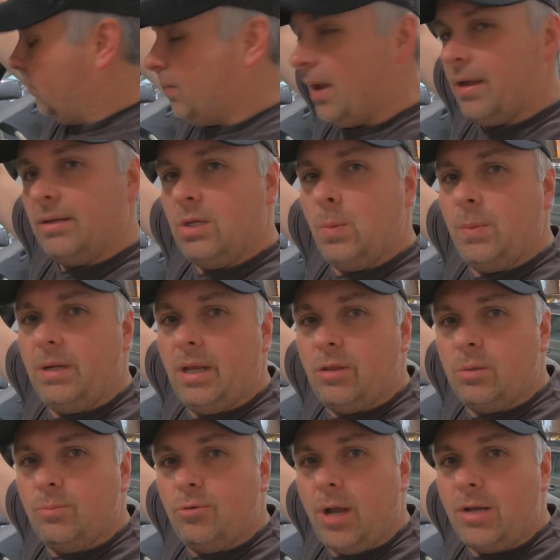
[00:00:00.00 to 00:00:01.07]
we've got too many
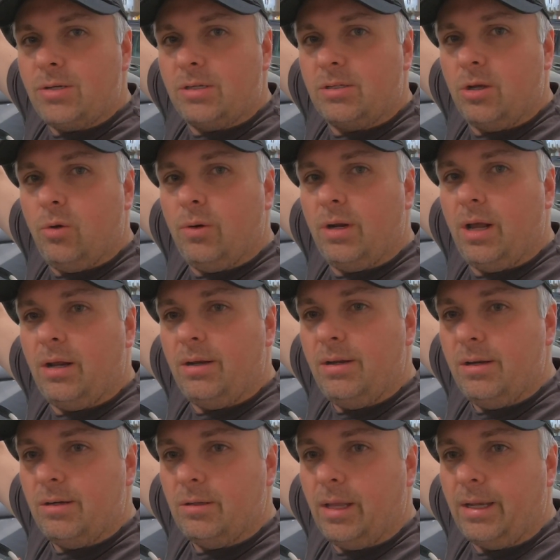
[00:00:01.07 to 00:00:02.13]
other projects going on
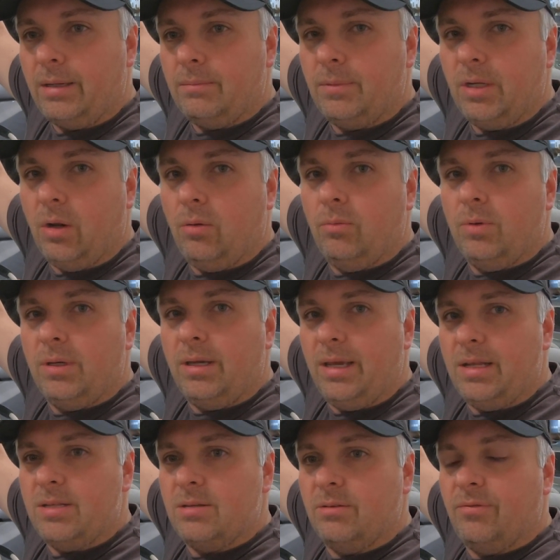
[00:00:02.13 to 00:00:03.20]
here, like, you know,
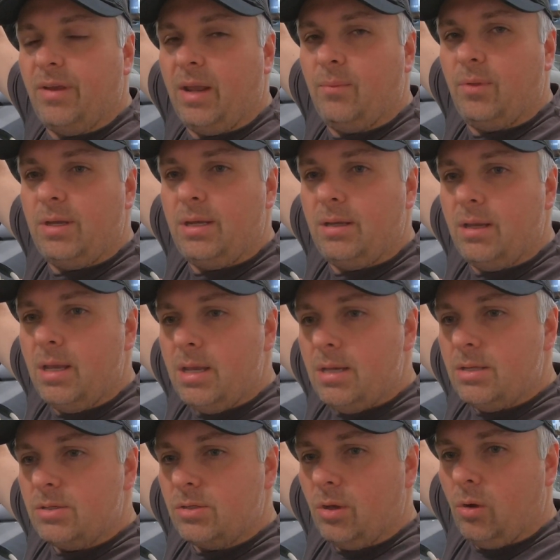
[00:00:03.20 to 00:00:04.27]
kids and family.
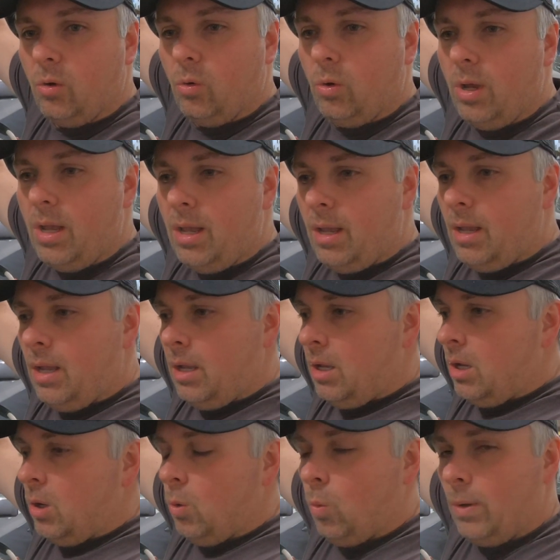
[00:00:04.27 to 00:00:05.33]
So
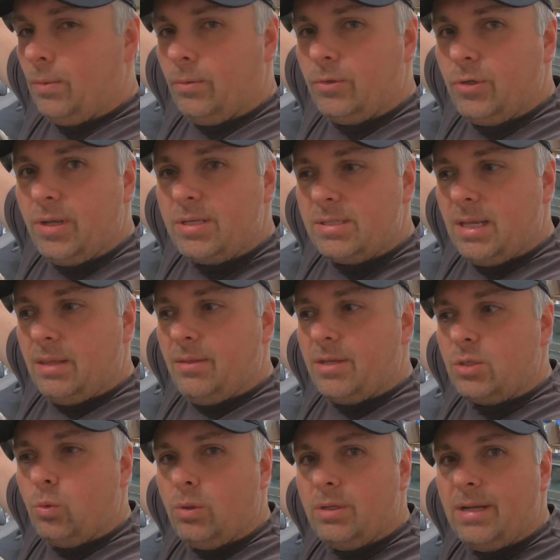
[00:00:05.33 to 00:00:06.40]
we will just send
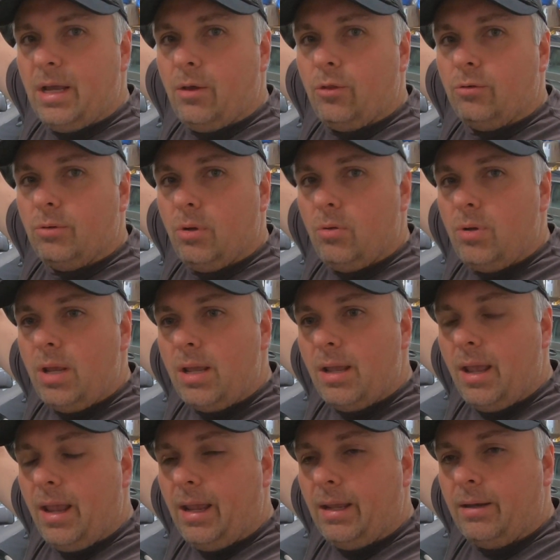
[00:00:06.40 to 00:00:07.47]
this one down the road,
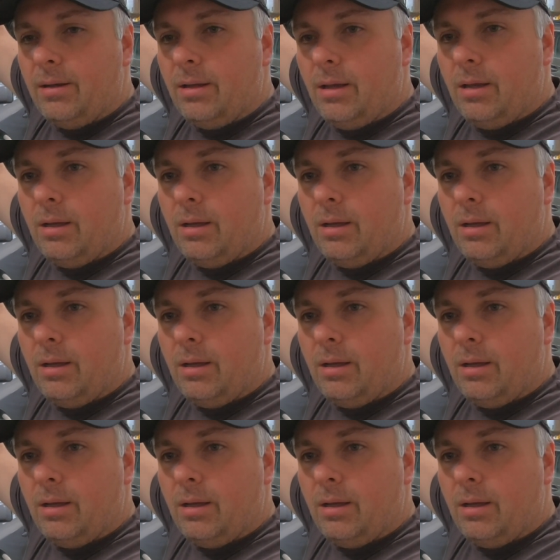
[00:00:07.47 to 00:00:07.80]
and